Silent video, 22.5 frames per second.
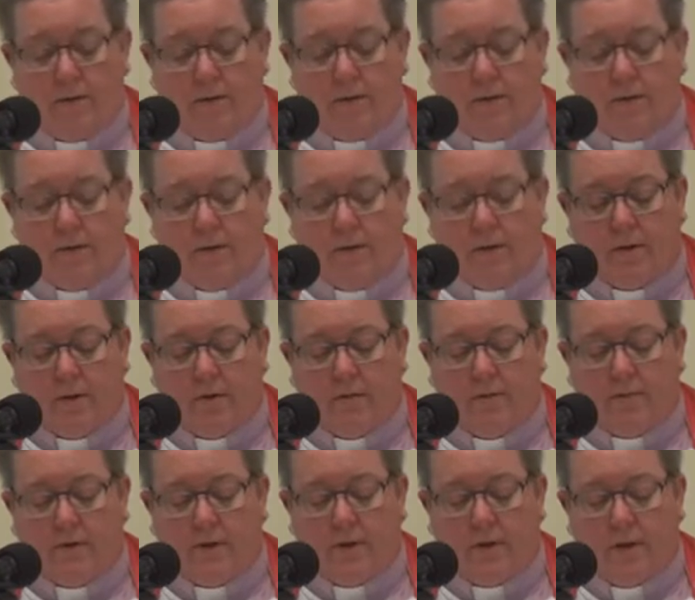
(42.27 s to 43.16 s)
who
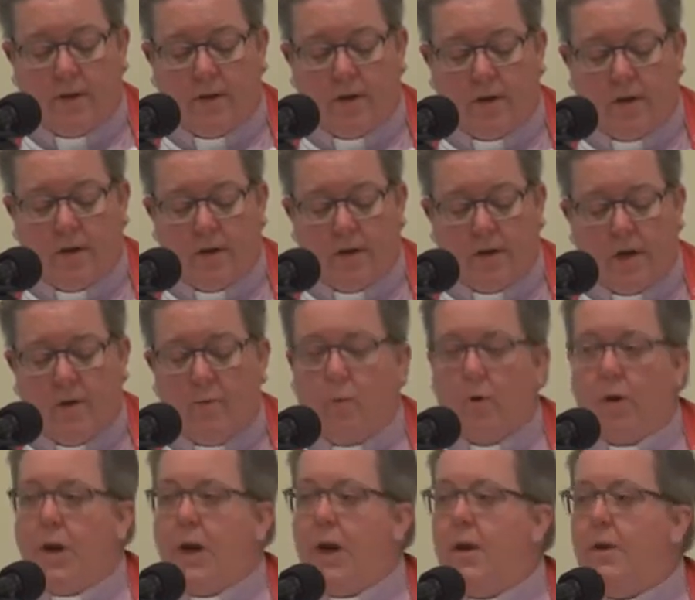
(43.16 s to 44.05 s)
served and
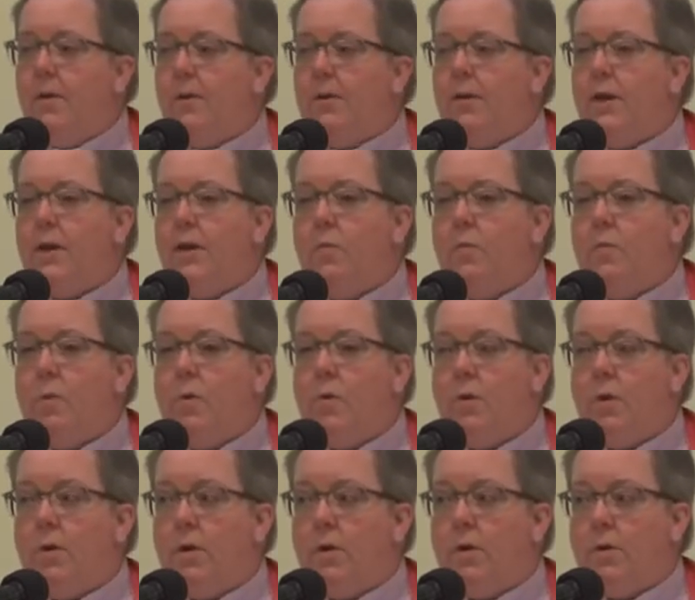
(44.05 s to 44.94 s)
were killed in
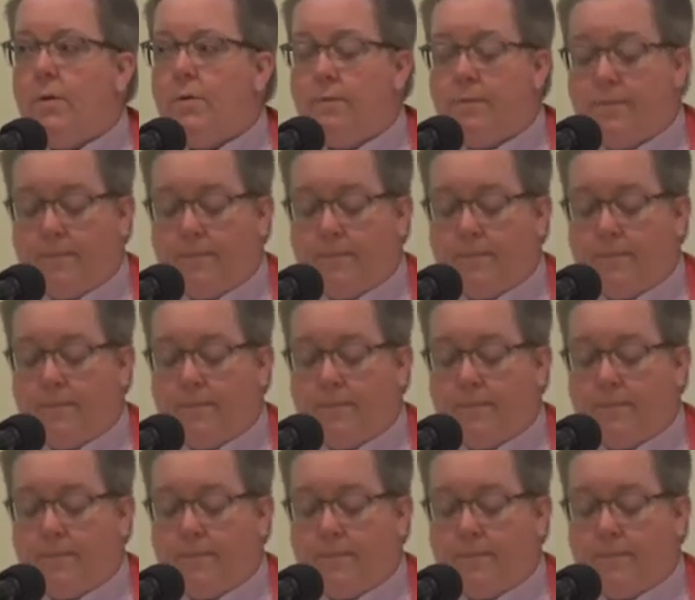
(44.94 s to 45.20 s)
war?